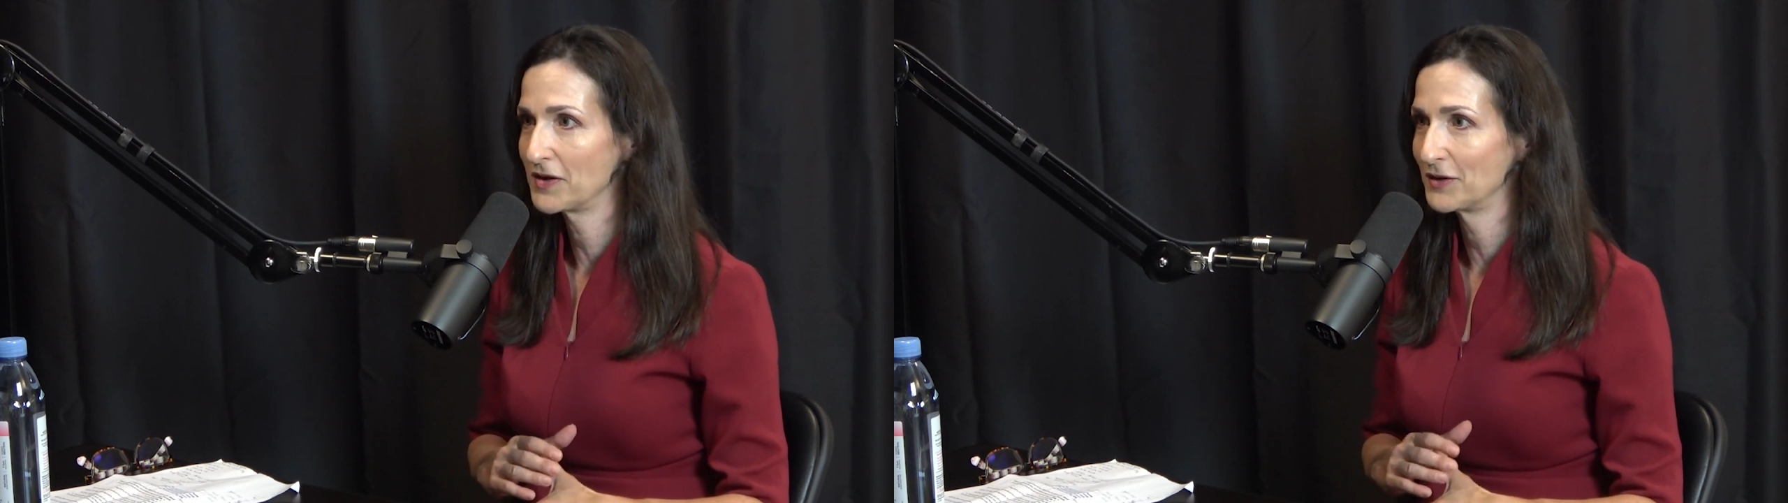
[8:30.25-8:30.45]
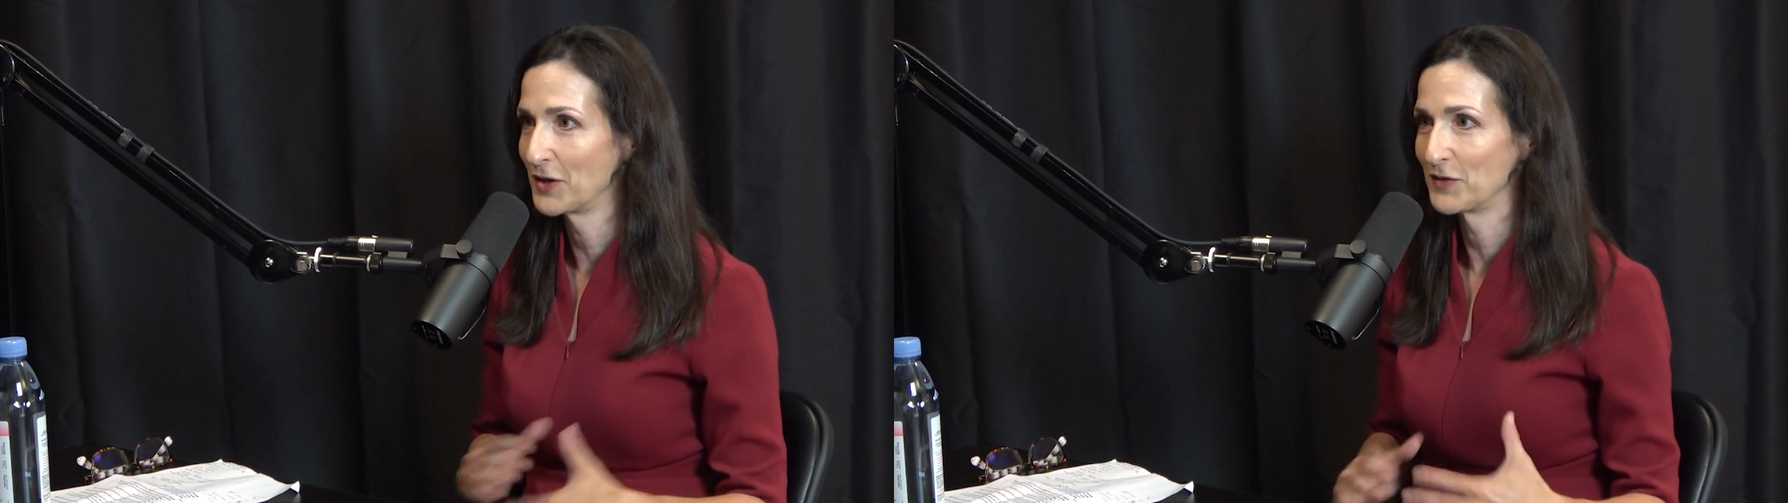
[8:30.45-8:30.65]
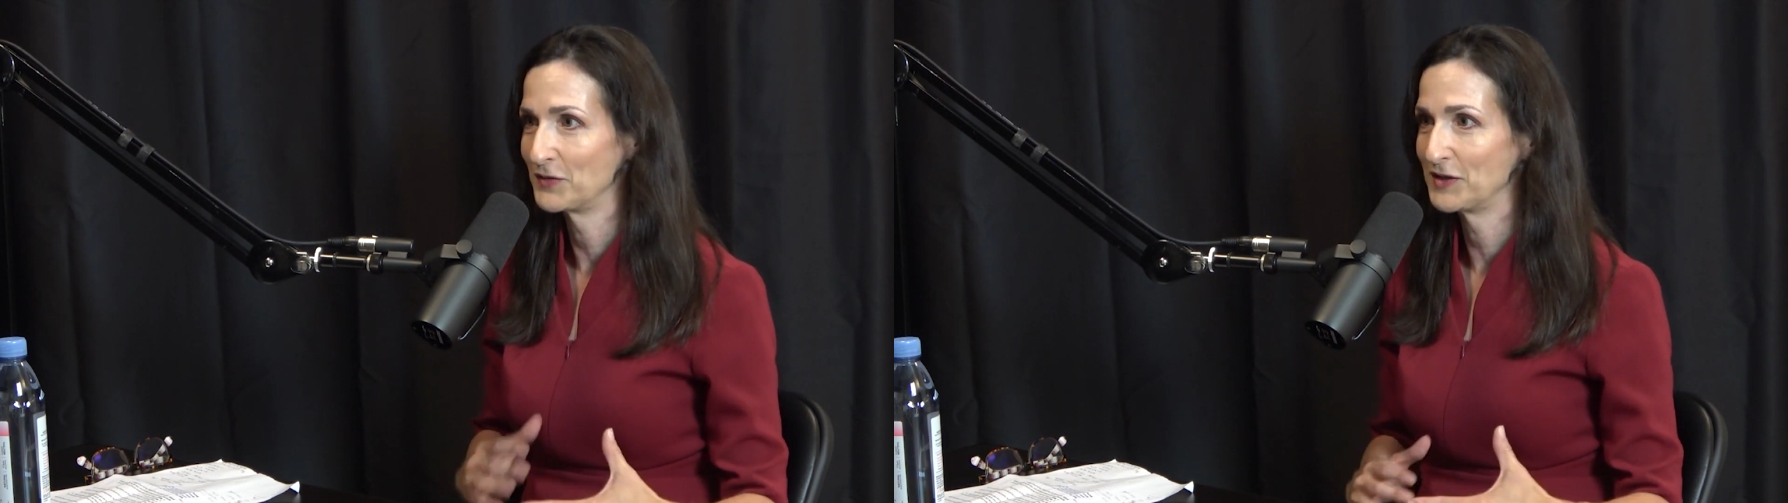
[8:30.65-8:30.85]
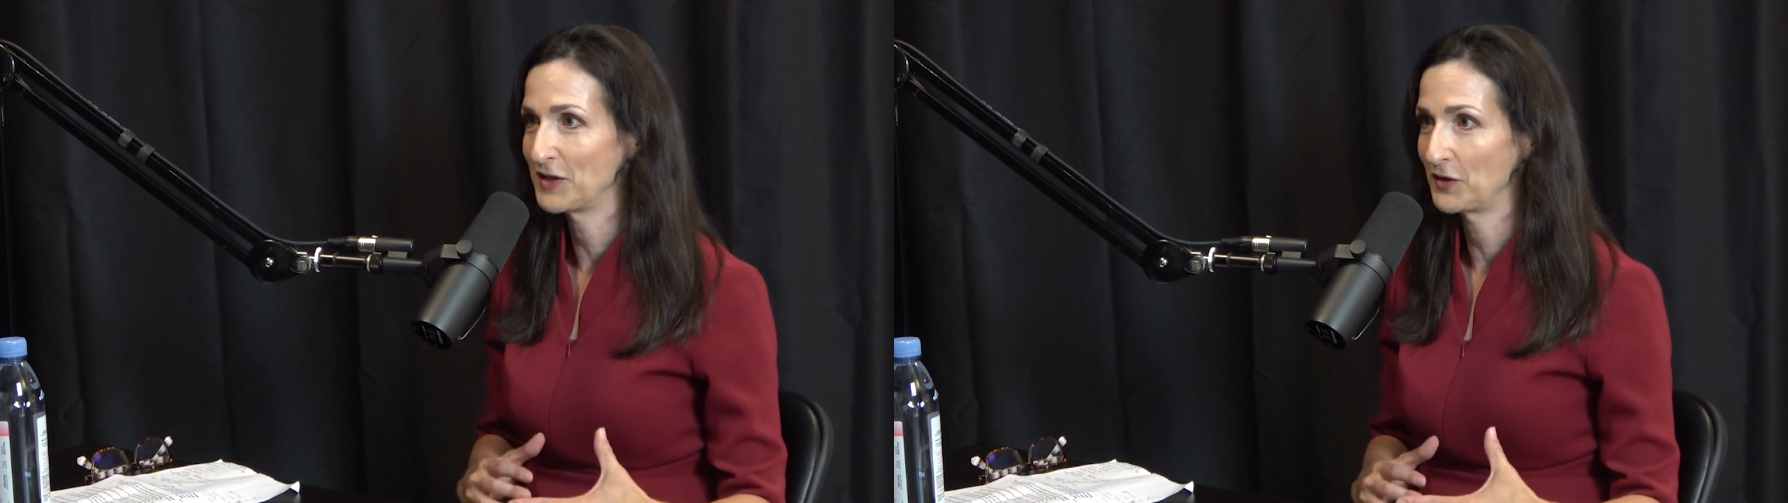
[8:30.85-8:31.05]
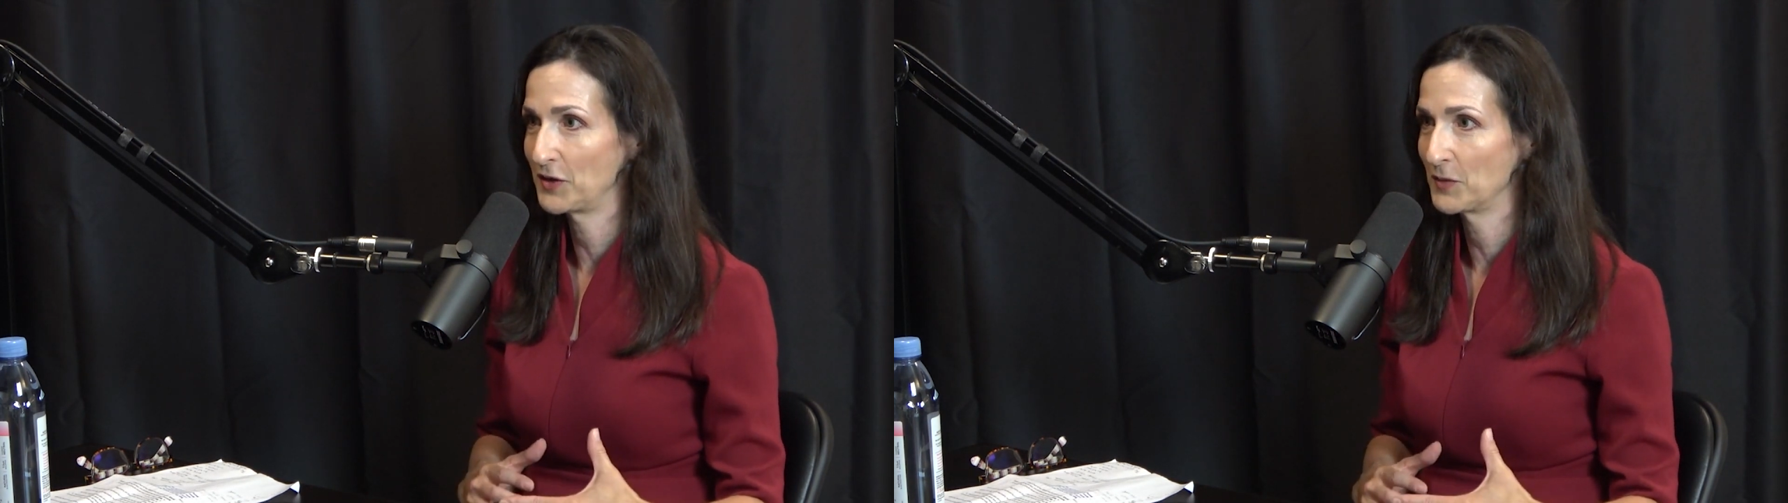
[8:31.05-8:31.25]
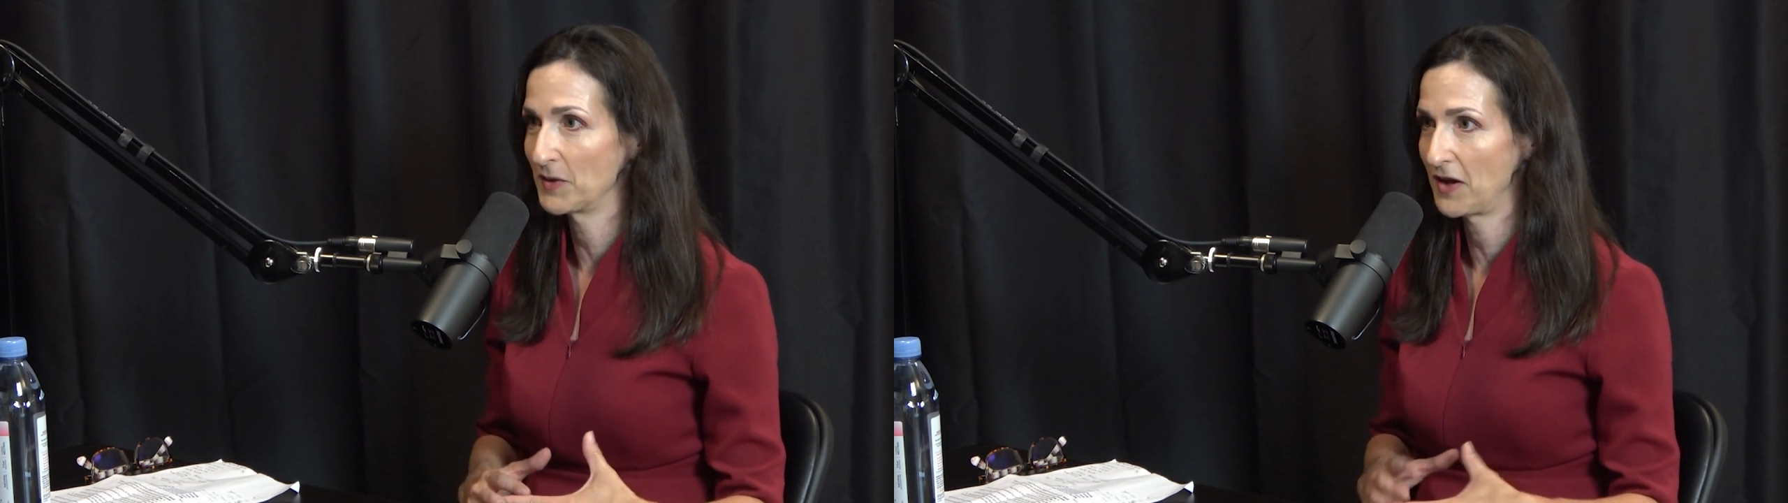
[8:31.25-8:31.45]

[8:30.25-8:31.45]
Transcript: a lot of detail here, but